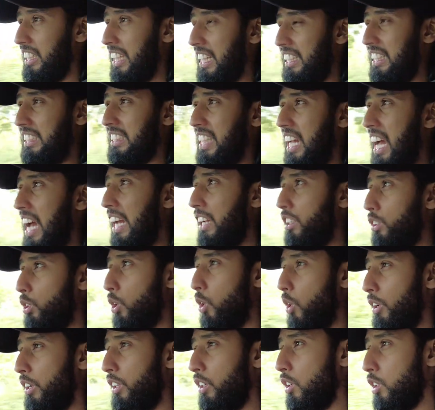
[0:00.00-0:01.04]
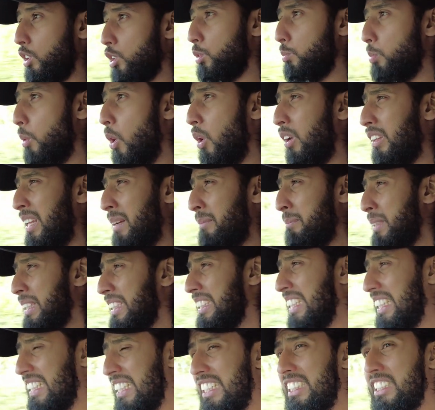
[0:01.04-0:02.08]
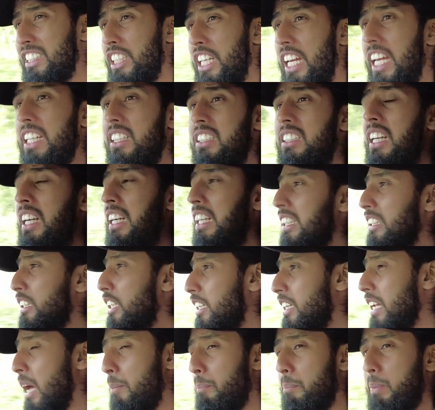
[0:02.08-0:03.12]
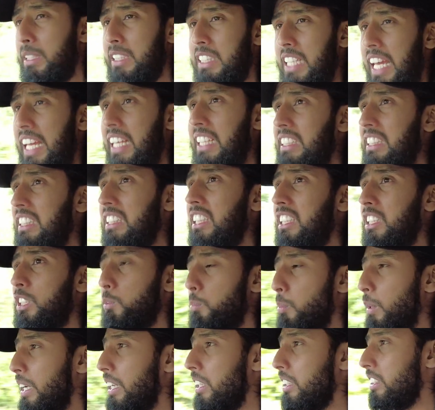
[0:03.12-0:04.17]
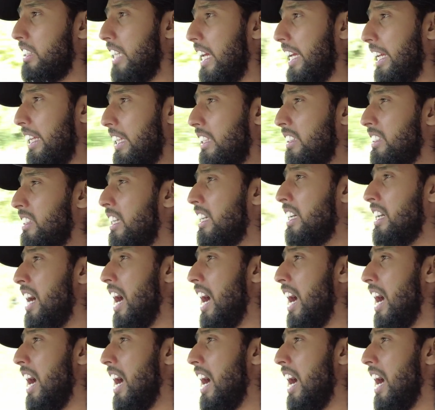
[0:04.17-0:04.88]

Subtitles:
get this car in touring or sport. That basically changed the damper settings and the spring settings,